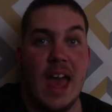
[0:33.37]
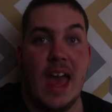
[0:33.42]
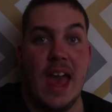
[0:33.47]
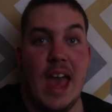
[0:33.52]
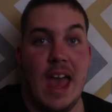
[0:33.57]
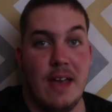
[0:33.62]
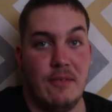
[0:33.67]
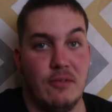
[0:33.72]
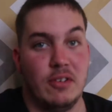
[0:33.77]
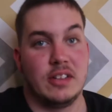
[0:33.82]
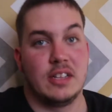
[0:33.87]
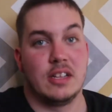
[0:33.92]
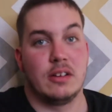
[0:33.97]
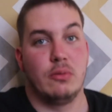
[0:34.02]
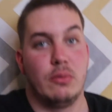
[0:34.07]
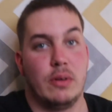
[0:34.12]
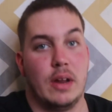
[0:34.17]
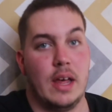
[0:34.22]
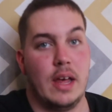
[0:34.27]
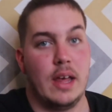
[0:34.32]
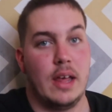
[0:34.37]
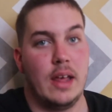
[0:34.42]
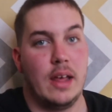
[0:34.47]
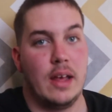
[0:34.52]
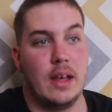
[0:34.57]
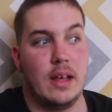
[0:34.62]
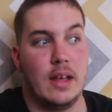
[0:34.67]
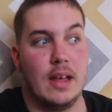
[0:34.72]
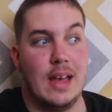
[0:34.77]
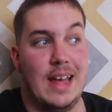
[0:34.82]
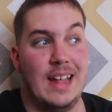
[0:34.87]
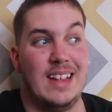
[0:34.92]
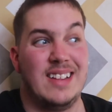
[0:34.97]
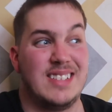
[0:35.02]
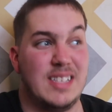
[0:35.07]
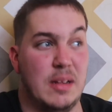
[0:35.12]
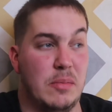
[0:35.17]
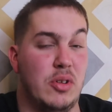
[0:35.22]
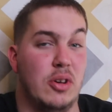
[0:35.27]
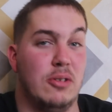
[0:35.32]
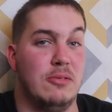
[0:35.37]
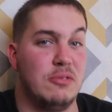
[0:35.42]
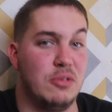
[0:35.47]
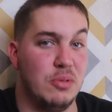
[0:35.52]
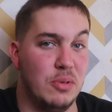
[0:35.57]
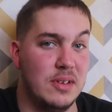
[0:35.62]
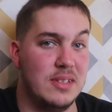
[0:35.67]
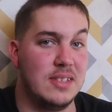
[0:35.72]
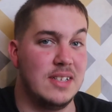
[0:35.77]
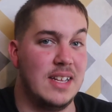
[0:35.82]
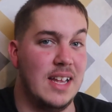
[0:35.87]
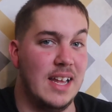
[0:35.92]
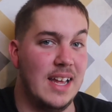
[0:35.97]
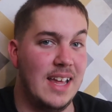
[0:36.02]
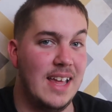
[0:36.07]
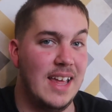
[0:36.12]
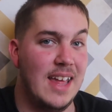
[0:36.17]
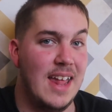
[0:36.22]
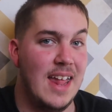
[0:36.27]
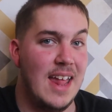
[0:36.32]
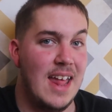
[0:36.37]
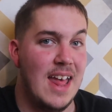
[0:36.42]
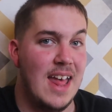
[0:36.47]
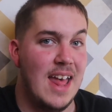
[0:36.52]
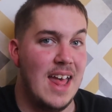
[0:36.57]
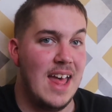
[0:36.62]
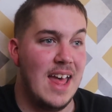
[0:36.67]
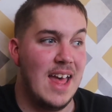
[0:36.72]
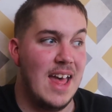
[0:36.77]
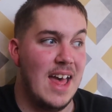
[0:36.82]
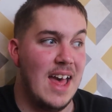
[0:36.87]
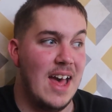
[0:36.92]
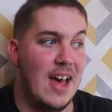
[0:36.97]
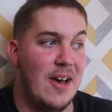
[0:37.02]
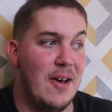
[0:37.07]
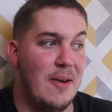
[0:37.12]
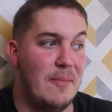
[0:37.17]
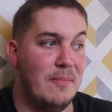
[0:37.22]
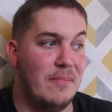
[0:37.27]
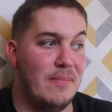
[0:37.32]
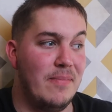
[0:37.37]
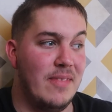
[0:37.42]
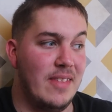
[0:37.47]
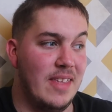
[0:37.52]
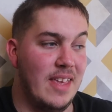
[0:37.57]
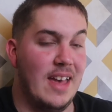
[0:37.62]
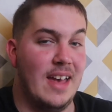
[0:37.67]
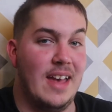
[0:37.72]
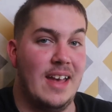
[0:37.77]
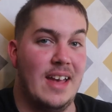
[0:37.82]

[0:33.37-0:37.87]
every single day, sometimes twice a day. Yeah,